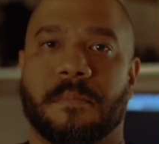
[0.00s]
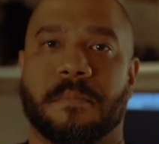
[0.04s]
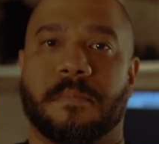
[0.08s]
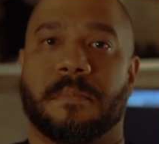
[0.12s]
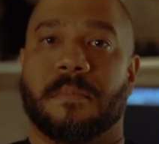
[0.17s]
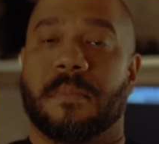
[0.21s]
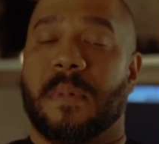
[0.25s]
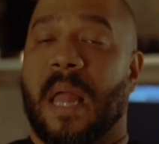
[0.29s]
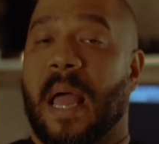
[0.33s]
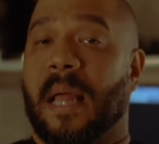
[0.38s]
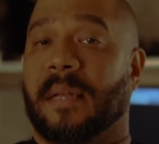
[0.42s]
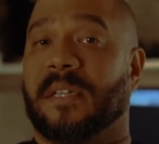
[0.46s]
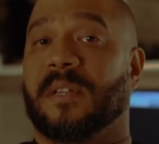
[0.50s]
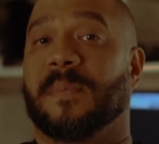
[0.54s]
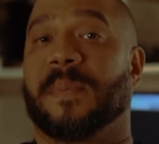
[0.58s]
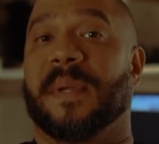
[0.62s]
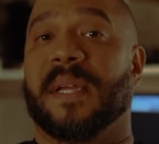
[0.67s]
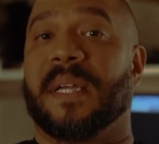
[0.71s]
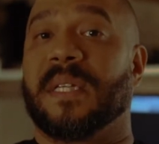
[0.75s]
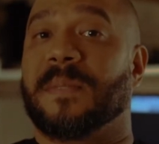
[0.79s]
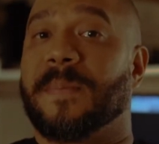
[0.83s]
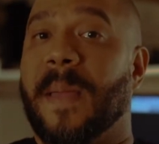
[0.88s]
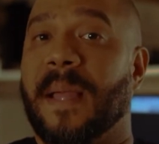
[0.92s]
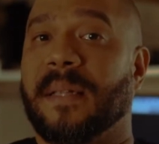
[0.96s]
Not to be
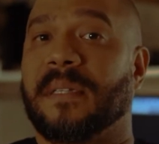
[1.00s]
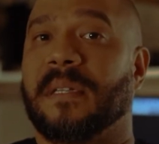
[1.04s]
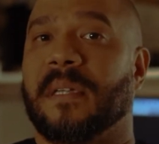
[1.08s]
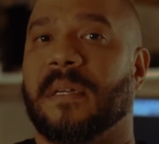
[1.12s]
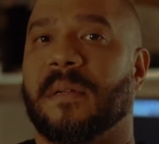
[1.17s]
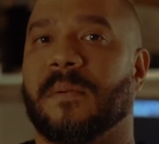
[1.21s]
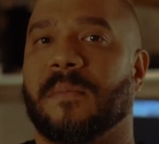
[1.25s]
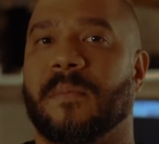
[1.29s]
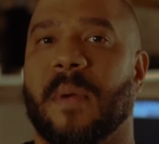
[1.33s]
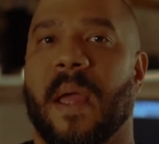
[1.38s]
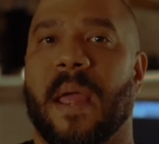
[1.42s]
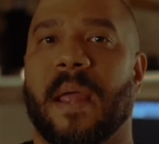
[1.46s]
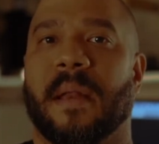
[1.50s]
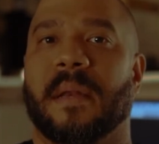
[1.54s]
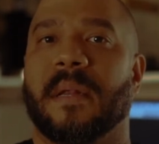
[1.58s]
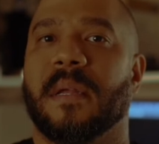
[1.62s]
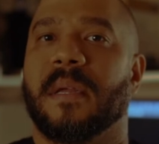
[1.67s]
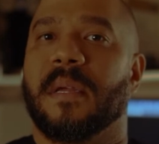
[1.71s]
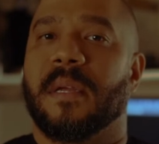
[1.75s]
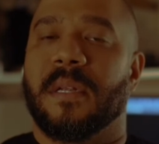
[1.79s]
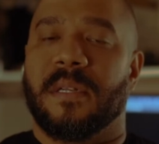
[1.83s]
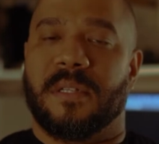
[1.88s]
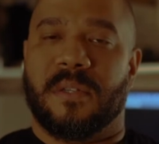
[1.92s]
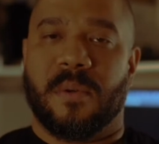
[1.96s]
expected, right?
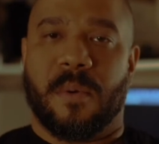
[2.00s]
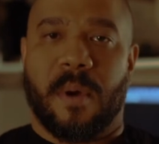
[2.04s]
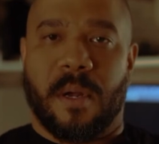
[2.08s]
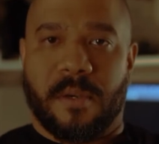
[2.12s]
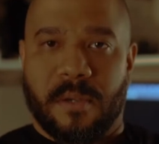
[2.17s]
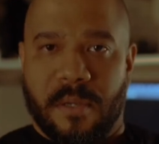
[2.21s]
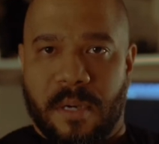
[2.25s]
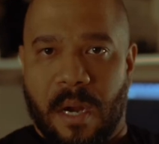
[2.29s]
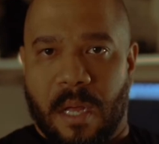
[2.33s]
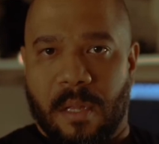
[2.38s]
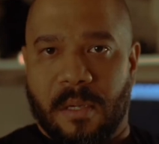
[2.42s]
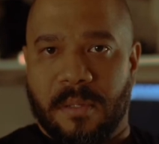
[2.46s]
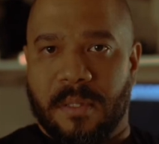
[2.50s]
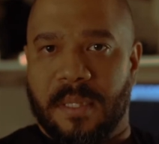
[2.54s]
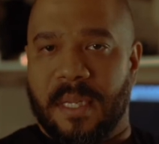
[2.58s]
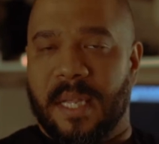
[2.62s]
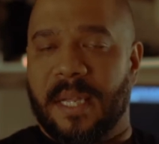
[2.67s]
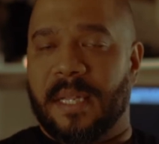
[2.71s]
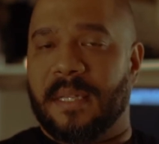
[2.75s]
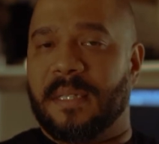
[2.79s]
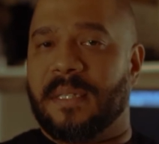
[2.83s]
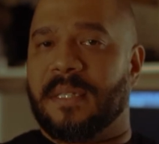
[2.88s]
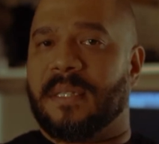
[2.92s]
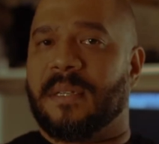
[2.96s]
$200
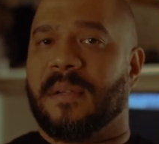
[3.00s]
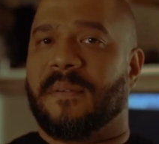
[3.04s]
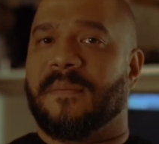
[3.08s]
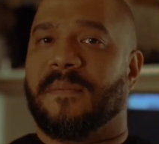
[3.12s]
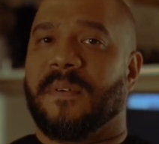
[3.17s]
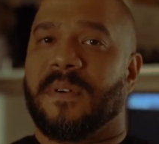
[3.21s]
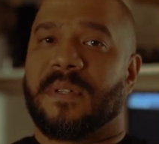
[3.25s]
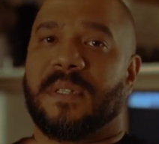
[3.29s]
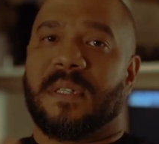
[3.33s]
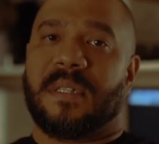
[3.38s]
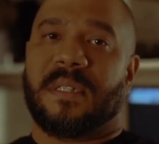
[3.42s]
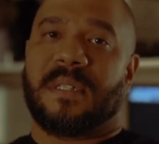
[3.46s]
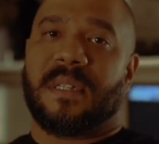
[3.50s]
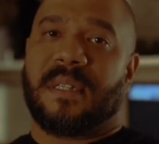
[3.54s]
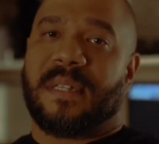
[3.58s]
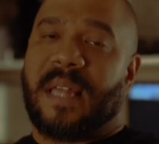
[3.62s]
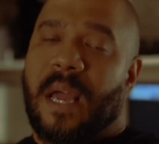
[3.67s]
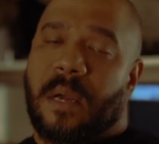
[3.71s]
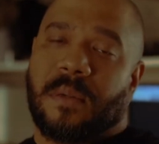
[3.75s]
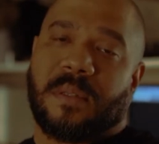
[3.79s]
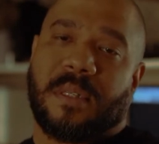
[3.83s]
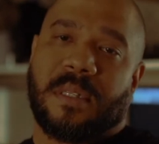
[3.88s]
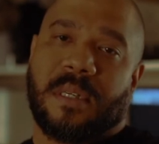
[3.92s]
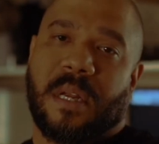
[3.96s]
lens versus
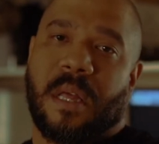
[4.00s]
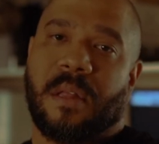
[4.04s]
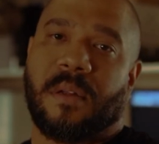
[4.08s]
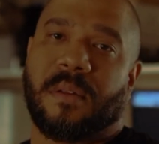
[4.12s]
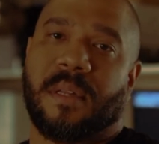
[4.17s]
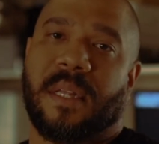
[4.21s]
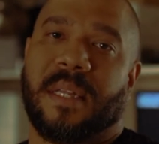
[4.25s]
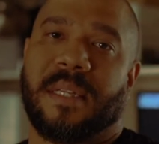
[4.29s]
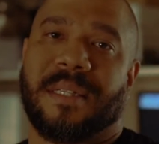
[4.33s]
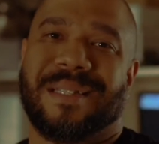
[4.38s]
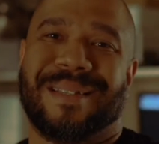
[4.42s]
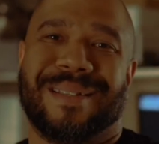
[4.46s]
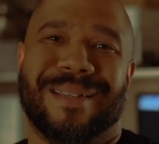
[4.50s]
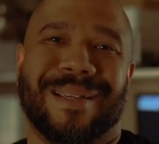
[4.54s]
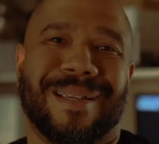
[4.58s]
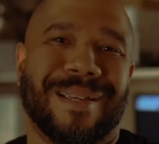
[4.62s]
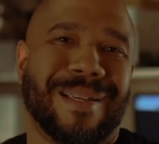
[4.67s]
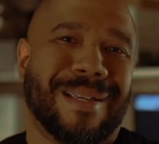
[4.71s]
$1,000 lens.